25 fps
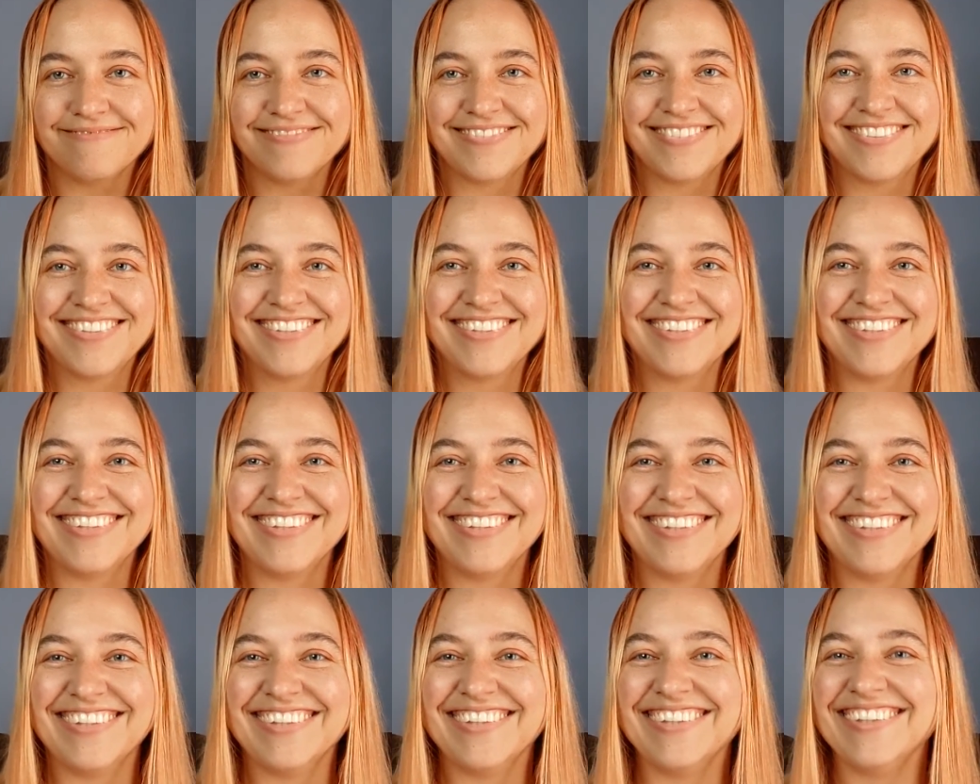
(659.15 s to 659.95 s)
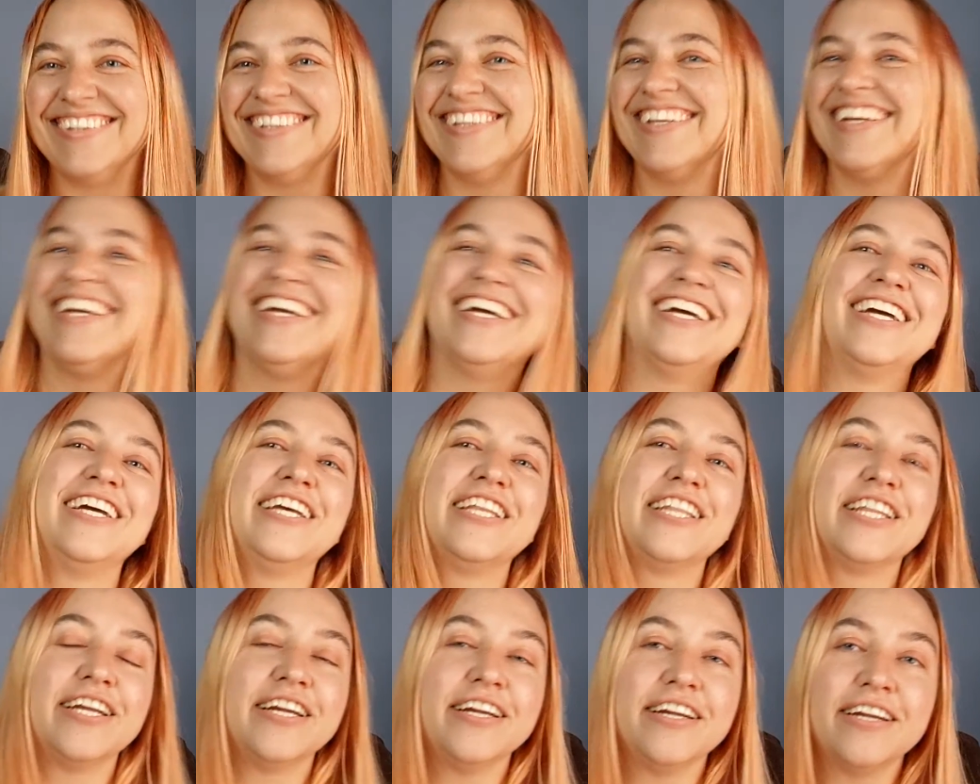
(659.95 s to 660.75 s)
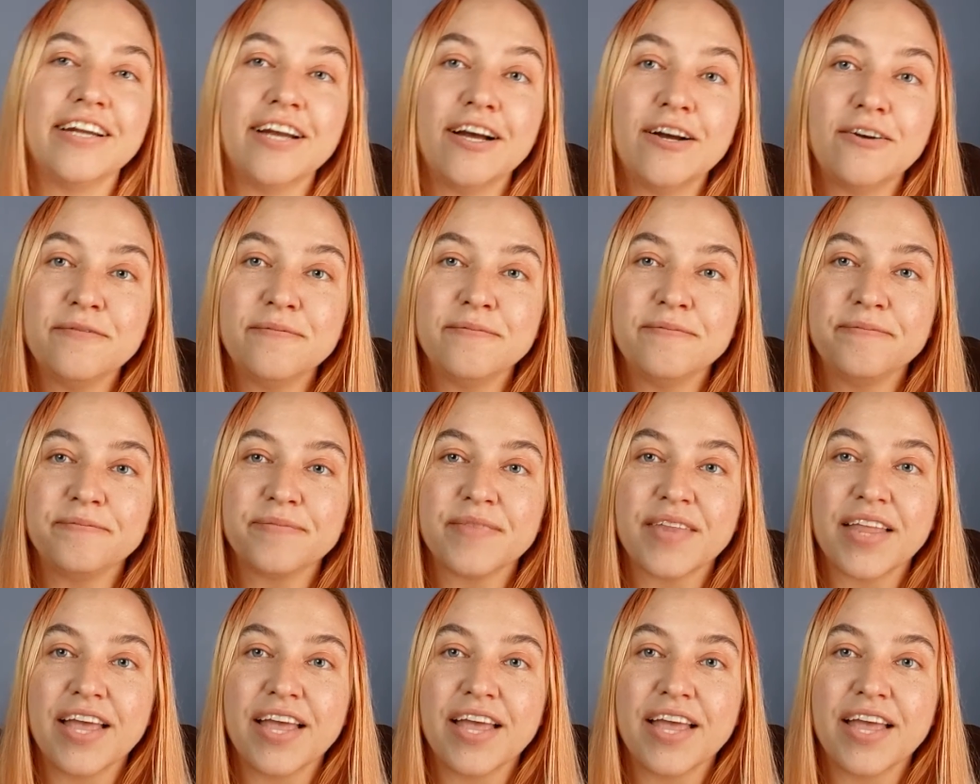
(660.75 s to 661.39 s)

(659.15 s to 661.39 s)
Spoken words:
There you go.